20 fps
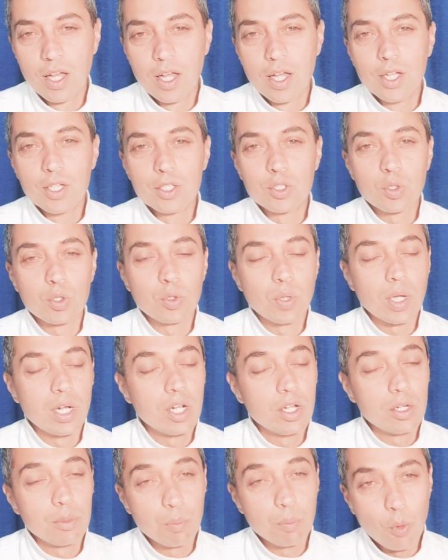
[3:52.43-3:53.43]
So you can
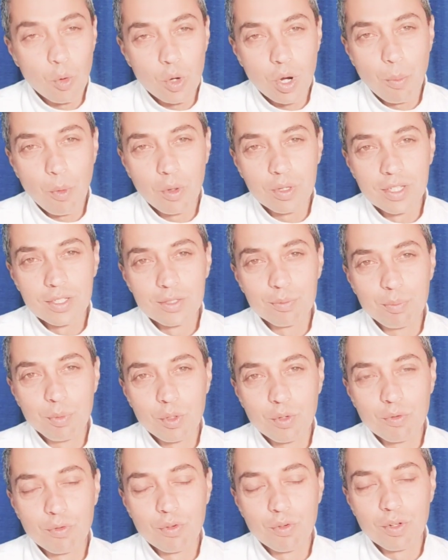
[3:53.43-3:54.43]
learn more about this
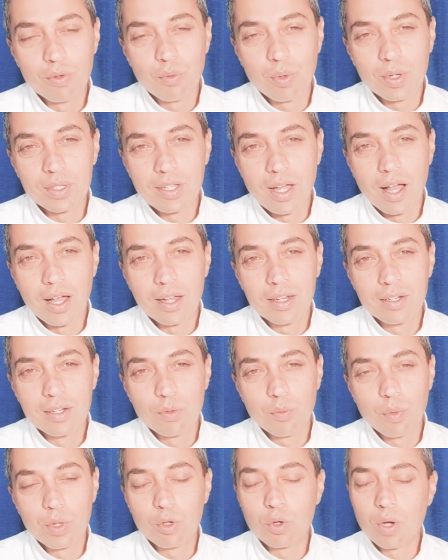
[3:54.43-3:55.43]
beautiful vardan
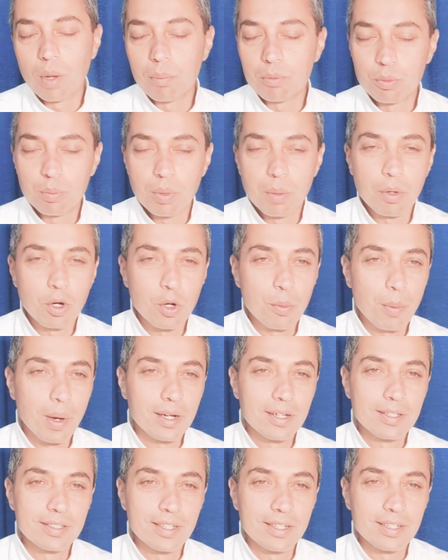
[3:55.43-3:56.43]
when you come to Brahmakumaris
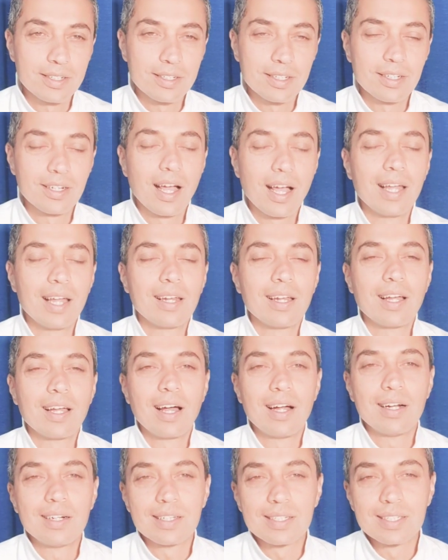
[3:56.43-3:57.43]
Center, and
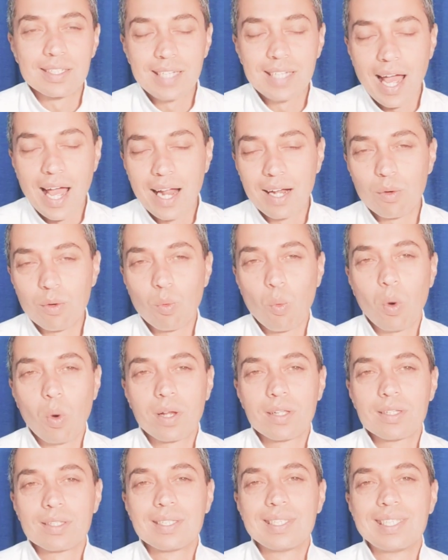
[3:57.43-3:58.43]
understand what
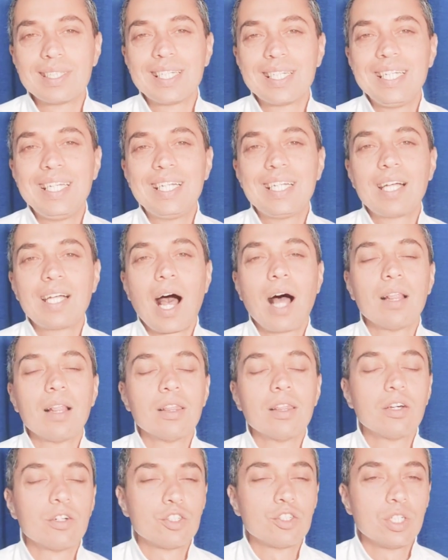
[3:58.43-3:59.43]
is
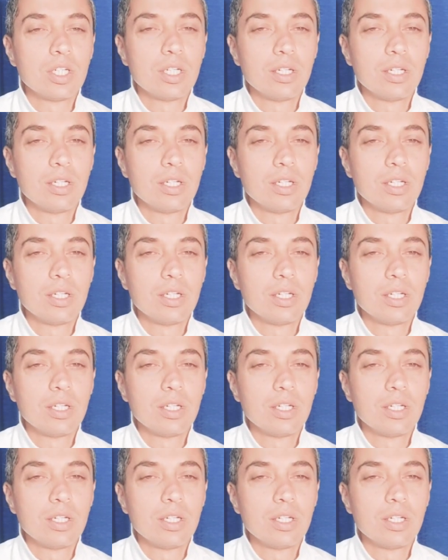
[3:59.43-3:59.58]
Trikaldarshi,